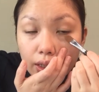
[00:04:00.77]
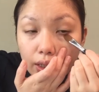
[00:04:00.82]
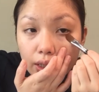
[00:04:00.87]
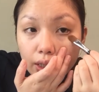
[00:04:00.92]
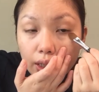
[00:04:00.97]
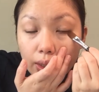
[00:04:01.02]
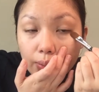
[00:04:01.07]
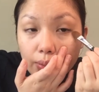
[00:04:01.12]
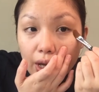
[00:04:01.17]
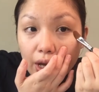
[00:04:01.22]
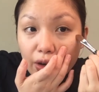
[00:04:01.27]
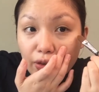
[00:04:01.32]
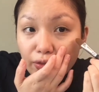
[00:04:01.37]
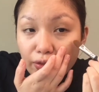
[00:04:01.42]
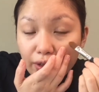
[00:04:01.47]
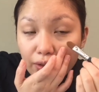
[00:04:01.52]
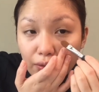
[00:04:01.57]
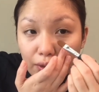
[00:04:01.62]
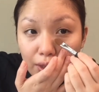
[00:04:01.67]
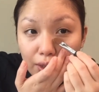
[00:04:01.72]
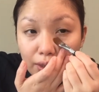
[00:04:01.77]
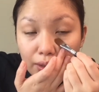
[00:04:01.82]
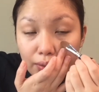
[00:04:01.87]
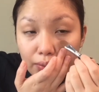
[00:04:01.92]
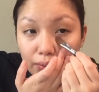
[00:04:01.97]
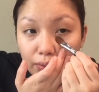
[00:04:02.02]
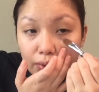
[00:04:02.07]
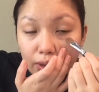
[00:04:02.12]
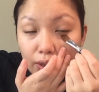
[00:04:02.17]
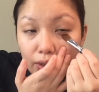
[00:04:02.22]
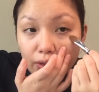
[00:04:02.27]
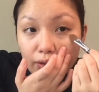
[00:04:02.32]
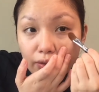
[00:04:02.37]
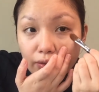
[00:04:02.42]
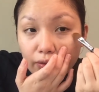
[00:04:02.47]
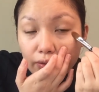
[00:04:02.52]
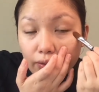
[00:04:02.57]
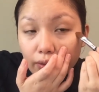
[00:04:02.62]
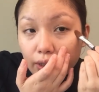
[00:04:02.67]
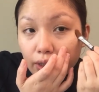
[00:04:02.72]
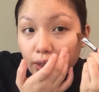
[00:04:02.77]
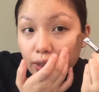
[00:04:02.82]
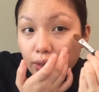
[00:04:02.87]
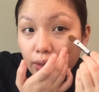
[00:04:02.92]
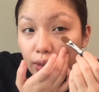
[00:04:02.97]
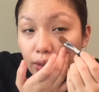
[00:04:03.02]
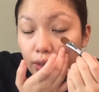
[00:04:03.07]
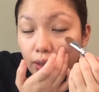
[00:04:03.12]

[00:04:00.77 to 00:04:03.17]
Elvira in